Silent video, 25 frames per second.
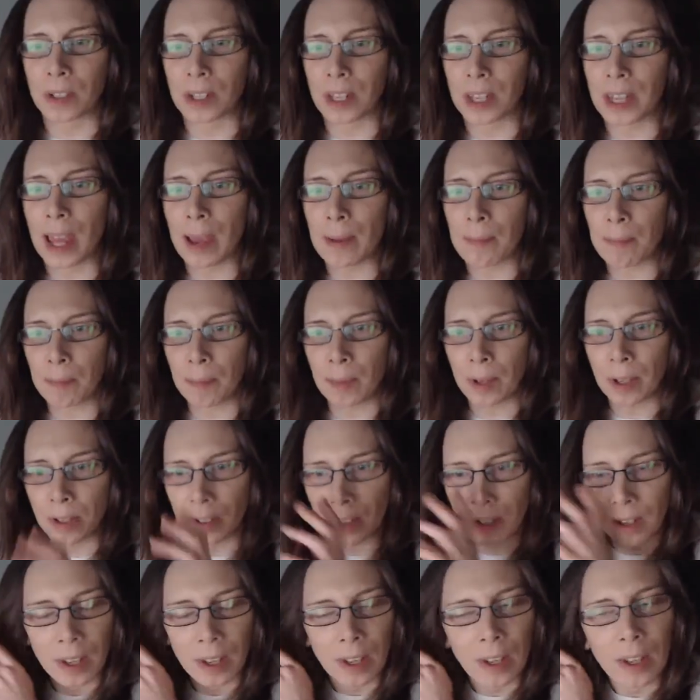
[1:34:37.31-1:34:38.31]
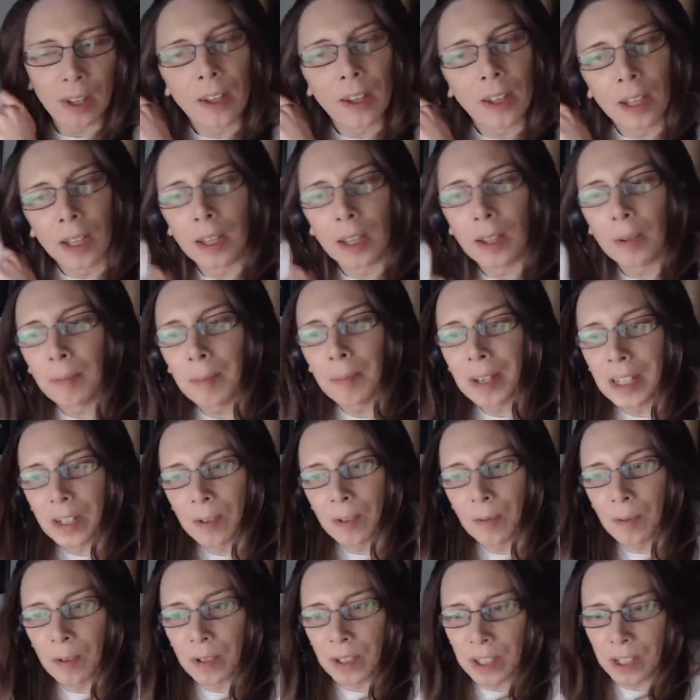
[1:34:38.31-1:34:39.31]
to them, but next to
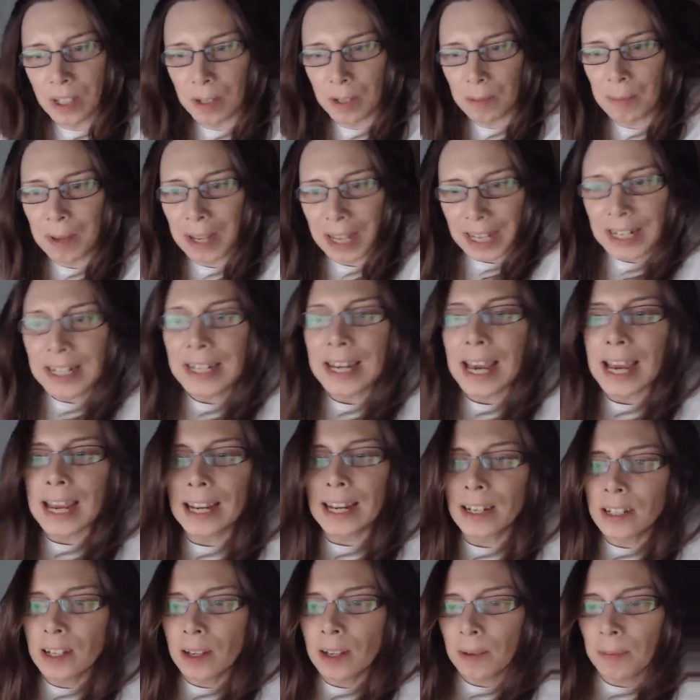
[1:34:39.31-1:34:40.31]
what's to me a date.